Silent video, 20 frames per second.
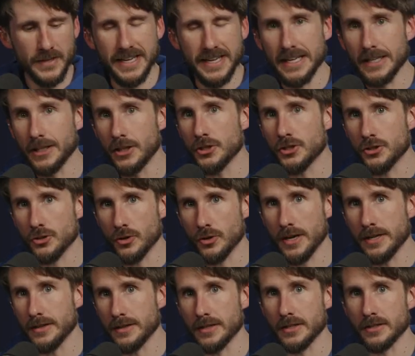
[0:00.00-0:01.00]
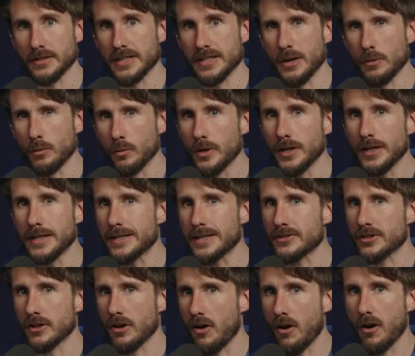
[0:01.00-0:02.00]
illustrate this and really get
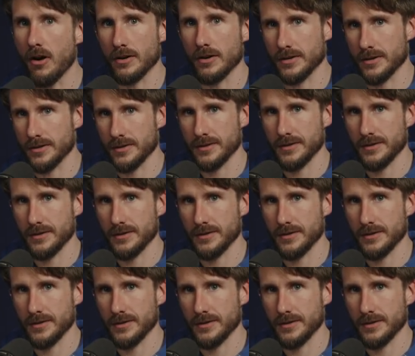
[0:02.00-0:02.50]
to the heart